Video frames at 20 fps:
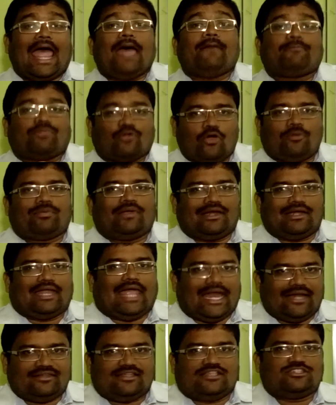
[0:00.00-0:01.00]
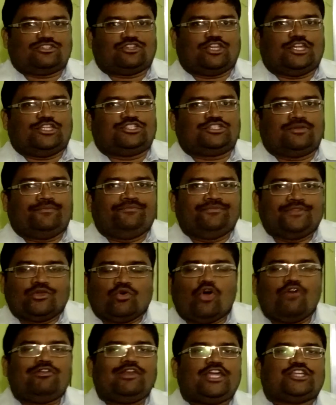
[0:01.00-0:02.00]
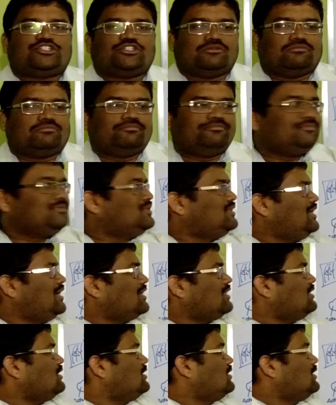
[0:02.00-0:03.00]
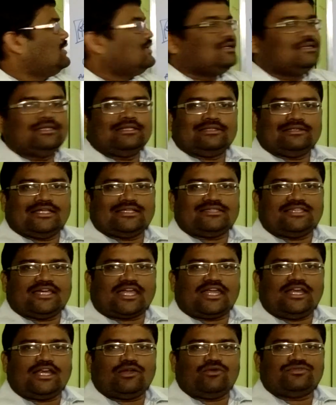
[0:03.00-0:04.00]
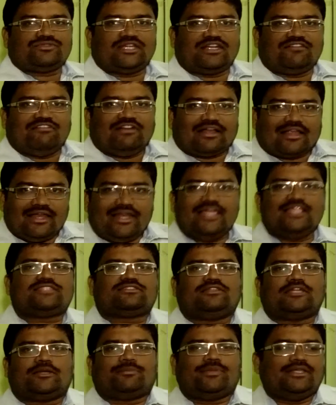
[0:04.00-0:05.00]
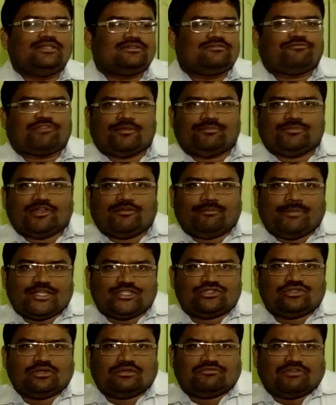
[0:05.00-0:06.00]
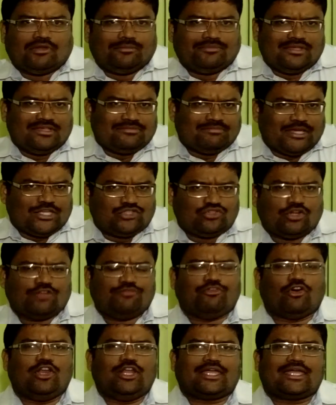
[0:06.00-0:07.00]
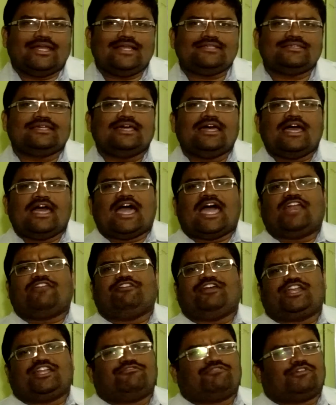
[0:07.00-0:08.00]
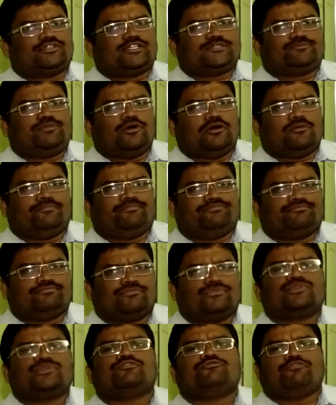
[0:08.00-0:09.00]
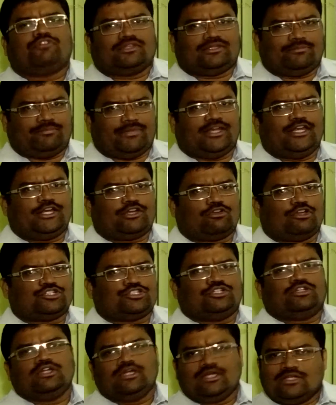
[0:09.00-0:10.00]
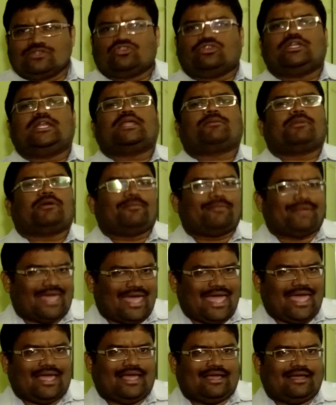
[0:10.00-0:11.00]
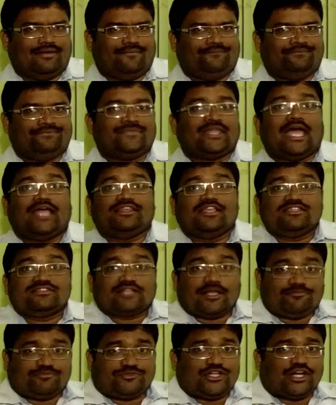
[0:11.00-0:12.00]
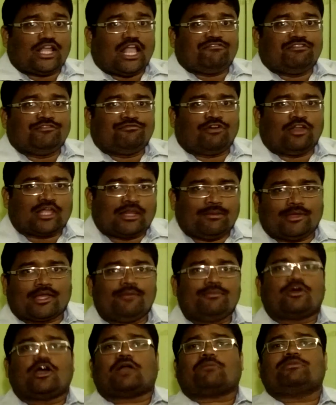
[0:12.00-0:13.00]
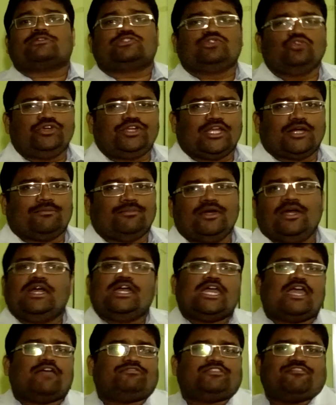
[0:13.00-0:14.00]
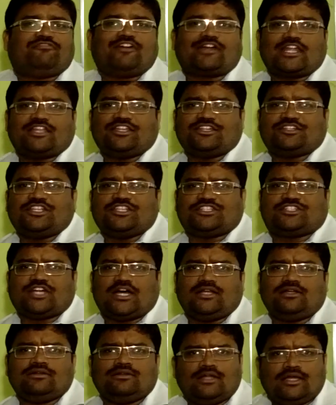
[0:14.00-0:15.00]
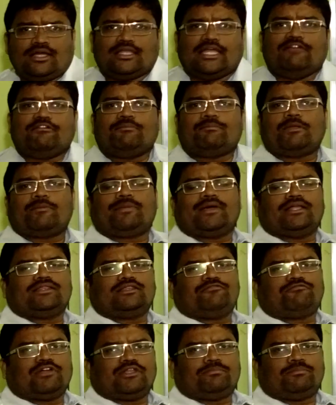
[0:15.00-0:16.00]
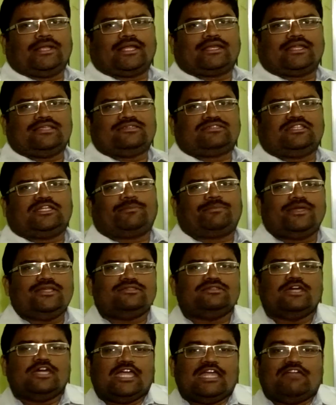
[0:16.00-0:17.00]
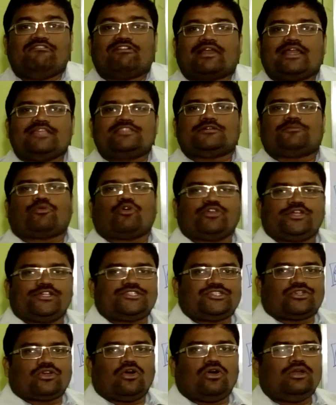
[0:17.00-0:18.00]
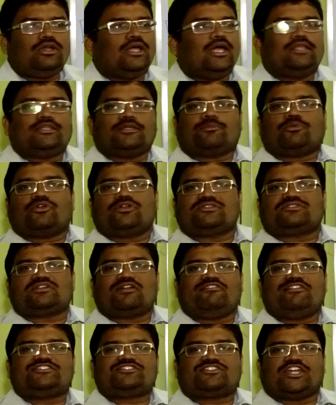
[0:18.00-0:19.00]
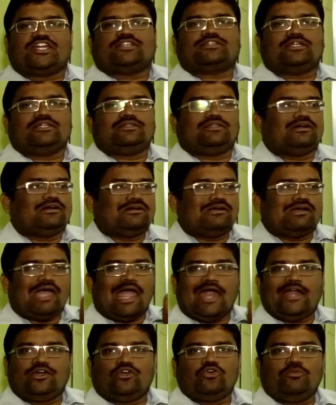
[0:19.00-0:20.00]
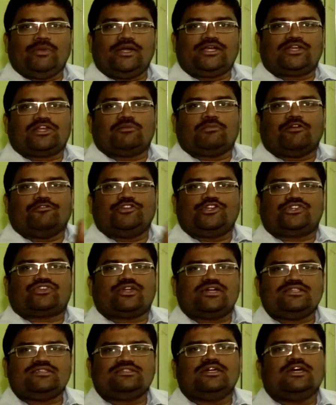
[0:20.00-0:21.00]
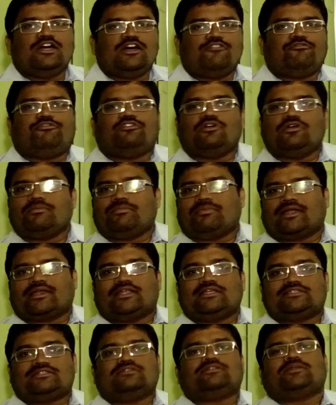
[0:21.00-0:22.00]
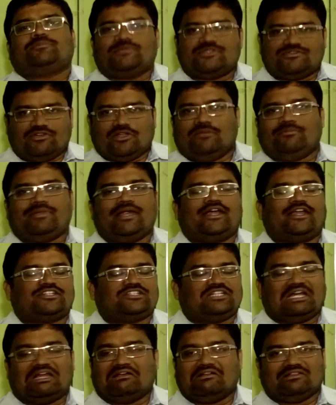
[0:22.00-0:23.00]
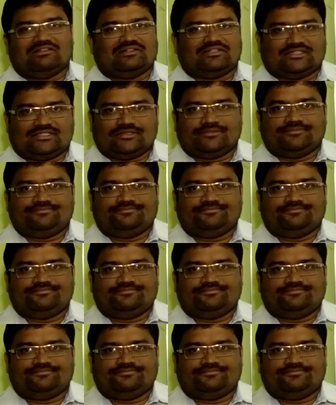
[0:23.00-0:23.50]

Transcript: appropriately at this stage. Ovulation, here the secondary oocyte will release, that means from these mature follicles, and waiting for the sperm for the penetration. So they become egg, and these ruptured graphene follicle become corpus luteum. If the fertilization is done, it will prepare the pregnancy. That means it will release the progesterone. The progesterone will strengthen the endometrium of uterus for pregnancy. That means for implantation and all that.